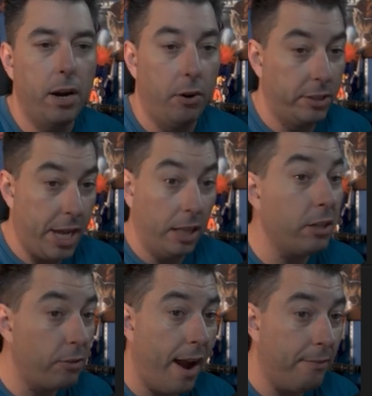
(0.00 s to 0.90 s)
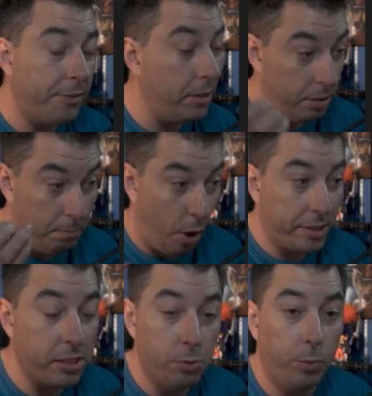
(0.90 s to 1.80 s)
or telegraph that
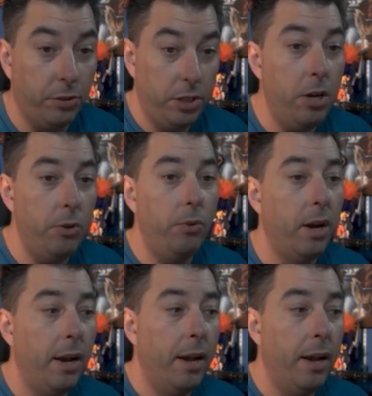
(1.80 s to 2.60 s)
bosses will do